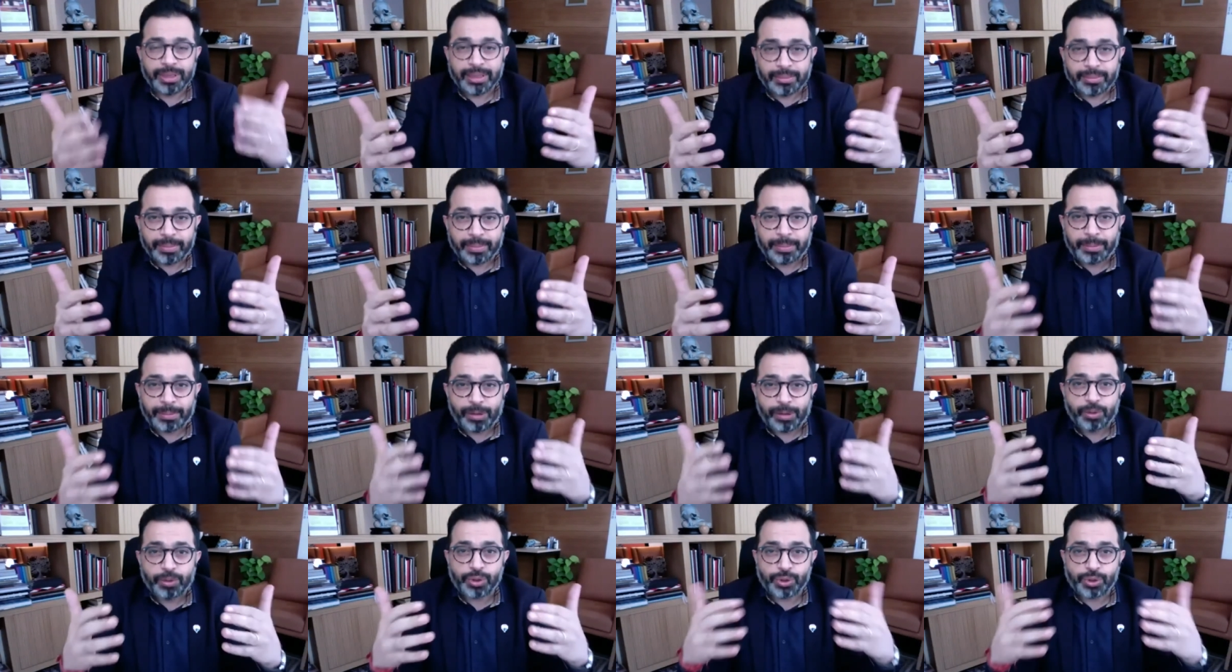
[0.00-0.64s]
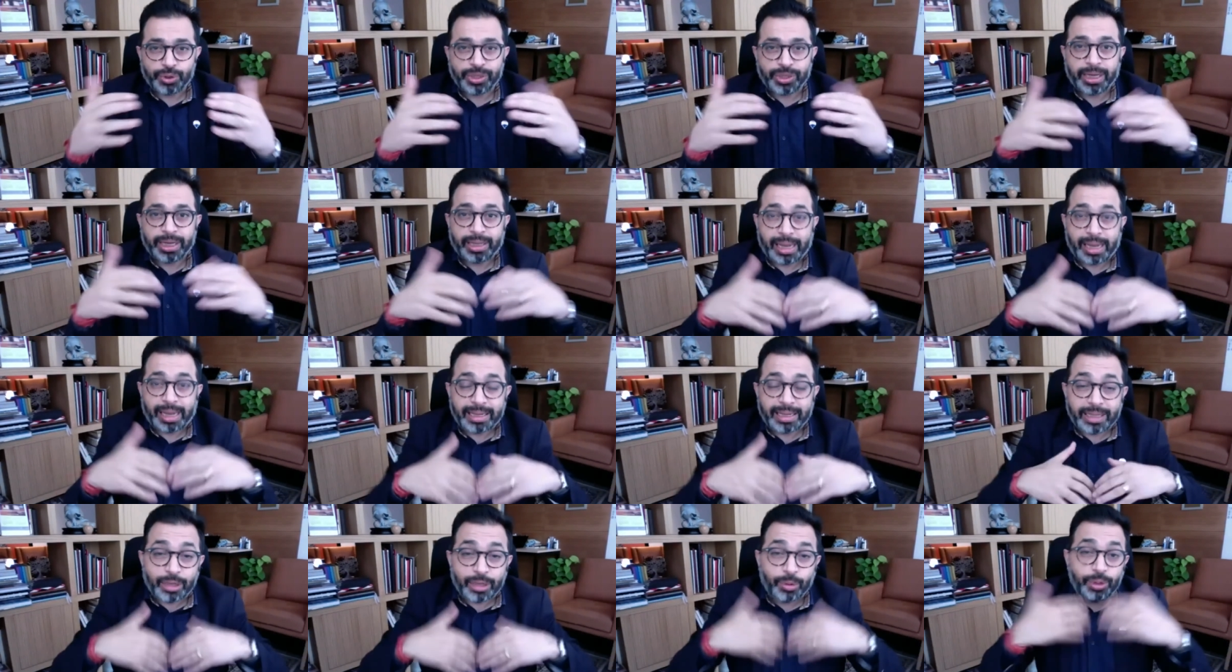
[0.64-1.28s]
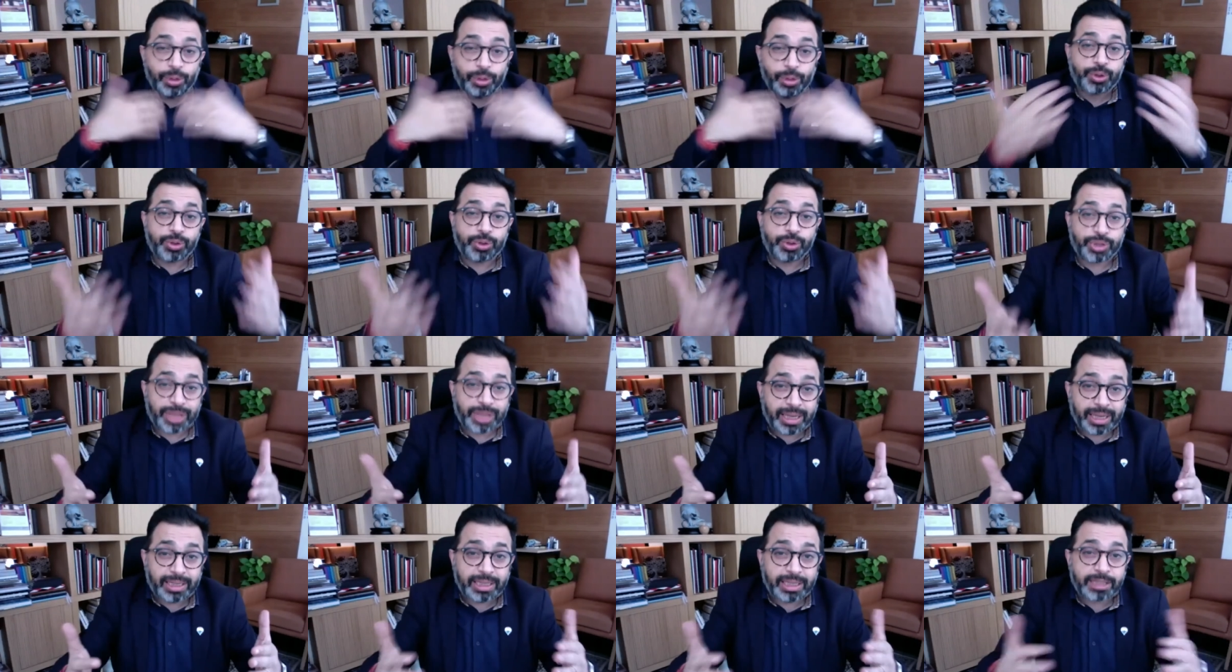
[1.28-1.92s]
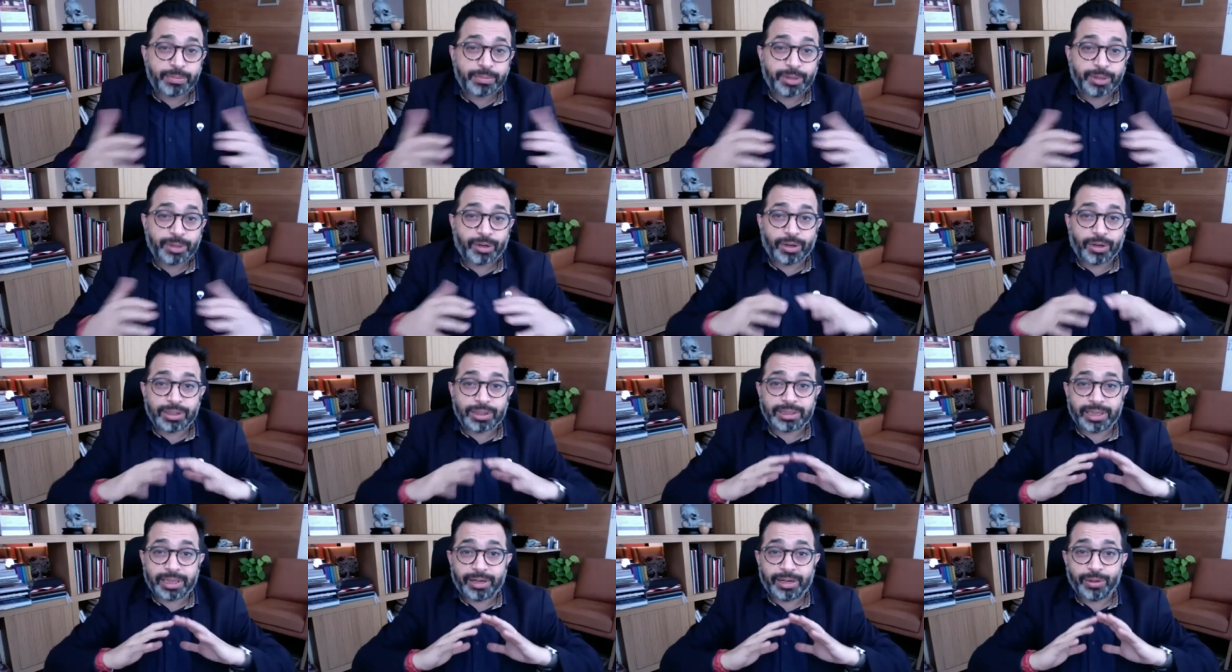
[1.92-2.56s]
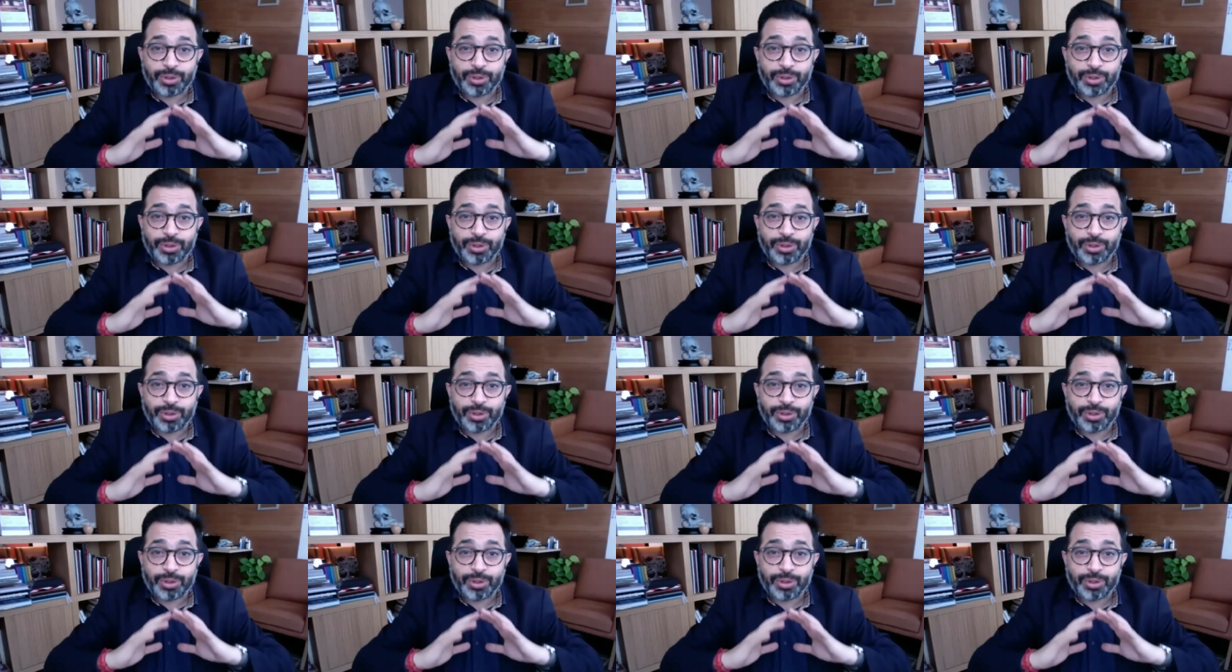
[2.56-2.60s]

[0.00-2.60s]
people used to say and they used to say this because they